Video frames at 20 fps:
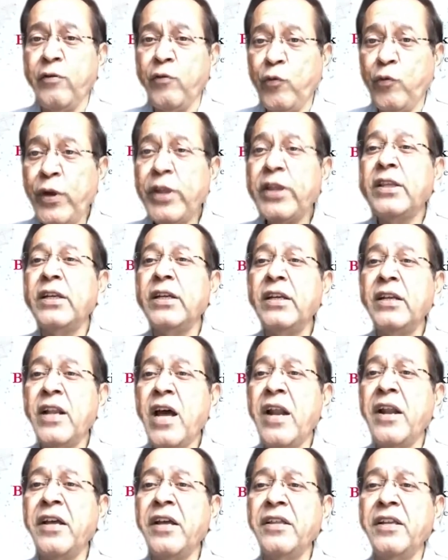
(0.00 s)
with
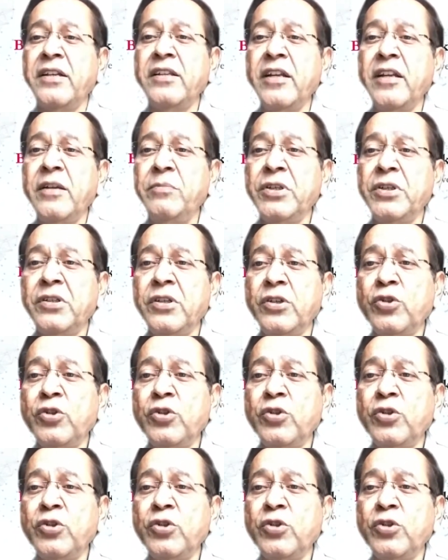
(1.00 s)
none other than Mr.